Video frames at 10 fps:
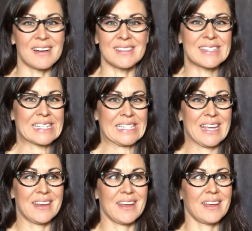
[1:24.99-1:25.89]

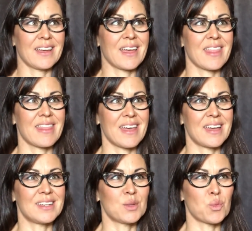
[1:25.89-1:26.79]
unsustaining,
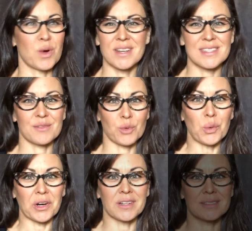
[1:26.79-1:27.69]
then what is it
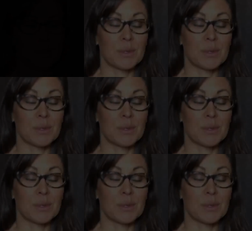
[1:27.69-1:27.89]
for?